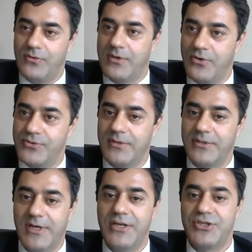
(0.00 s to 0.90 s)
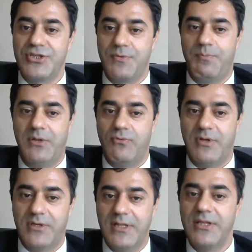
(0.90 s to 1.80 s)
causal relationship
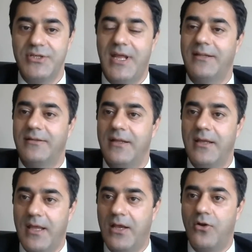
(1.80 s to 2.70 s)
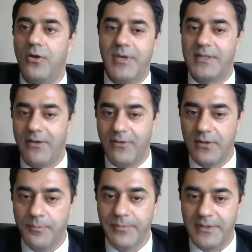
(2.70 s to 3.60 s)
between religion and economic
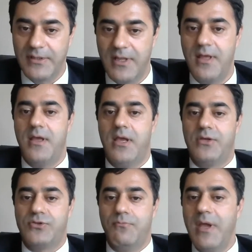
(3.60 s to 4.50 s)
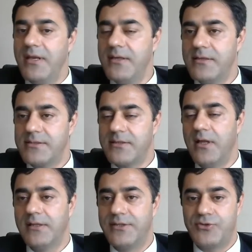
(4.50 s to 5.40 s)
development. So many
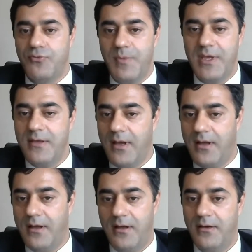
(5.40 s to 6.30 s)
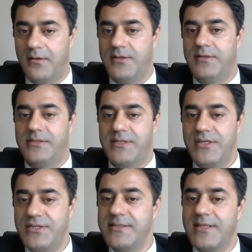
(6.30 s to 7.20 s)
scholars, to me,
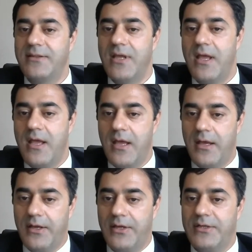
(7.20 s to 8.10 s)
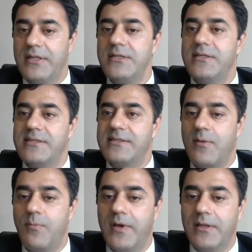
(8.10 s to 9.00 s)
suggest that religion is
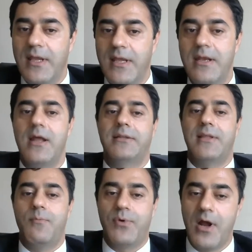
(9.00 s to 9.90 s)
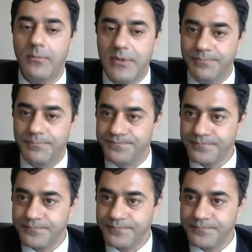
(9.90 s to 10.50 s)
typically not a problem